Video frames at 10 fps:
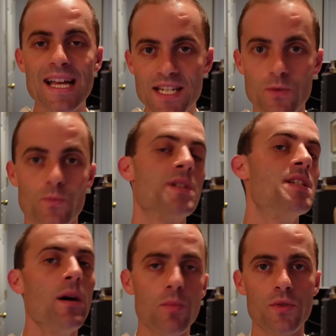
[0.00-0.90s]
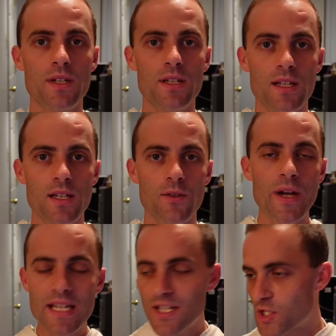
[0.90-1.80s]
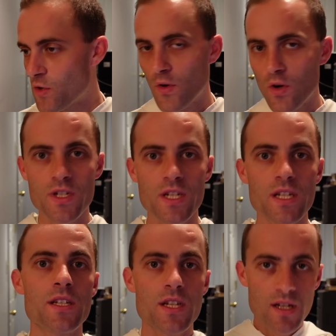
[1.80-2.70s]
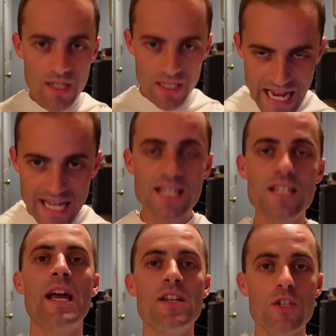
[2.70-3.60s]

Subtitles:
as it's redoubled. Right, insofar as it is taken